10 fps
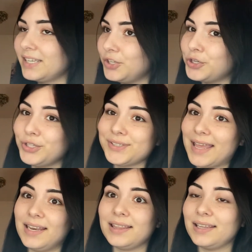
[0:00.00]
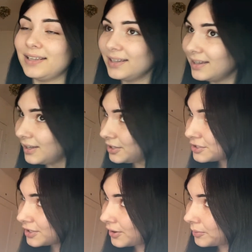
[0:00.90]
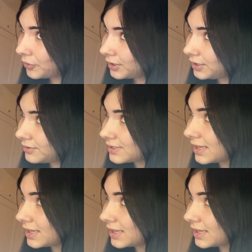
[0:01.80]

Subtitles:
You can use anything. So I'm going to use